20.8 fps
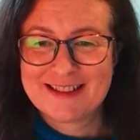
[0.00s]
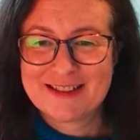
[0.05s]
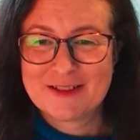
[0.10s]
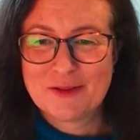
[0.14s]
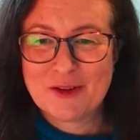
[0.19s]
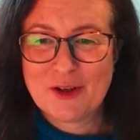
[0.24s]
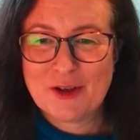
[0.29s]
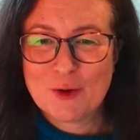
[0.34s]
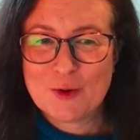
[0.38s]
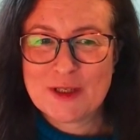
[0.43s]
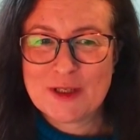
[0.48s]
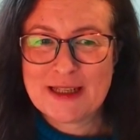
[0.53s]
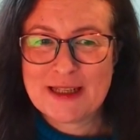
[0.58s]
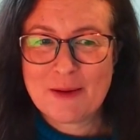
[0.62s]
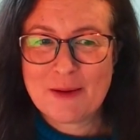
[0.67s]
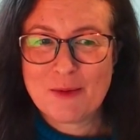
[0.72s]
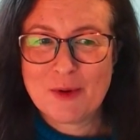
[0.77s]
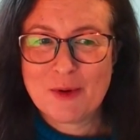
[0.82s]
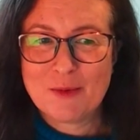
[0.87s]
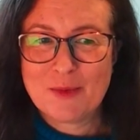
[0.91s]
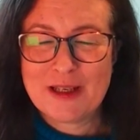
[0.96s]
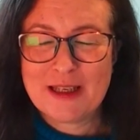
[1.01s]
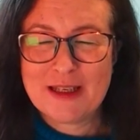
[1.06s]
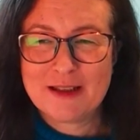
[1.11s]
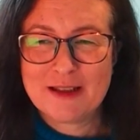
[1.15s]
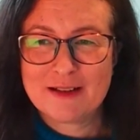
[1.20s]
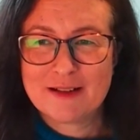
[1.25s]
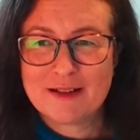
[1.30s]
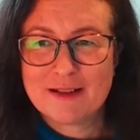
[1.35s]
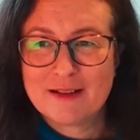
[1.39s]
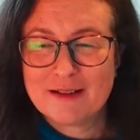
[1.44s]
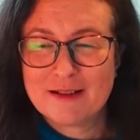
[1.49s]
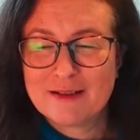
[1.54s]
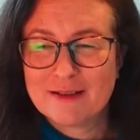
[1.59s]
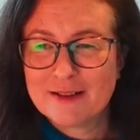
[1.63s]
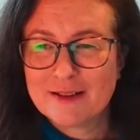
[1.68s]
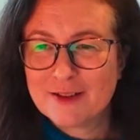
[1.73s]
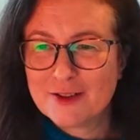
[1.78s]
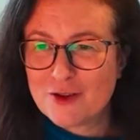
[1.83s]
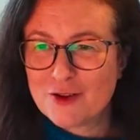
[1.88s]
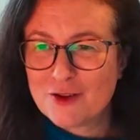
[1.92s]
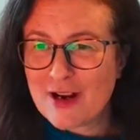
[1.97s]
We're holding that one. We can
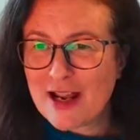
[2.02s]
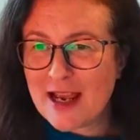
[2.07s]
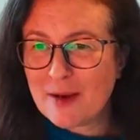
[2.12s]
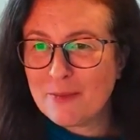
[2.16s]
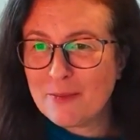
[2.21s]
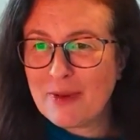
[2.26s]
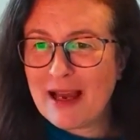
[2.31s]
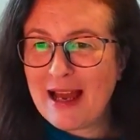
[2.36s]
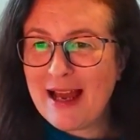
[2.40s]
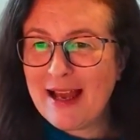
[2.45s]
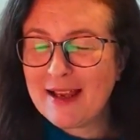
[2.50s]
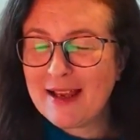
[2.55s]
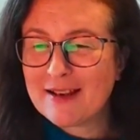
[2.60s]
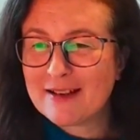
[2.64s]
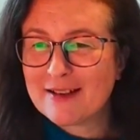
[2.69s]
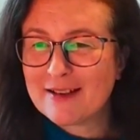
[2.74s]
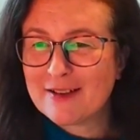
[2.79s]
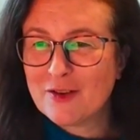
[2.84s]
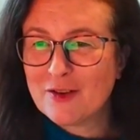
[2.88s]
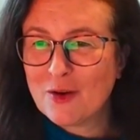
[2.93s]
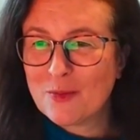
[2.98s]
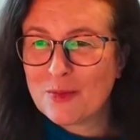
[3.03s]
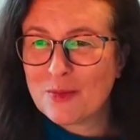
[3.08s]
contract back and not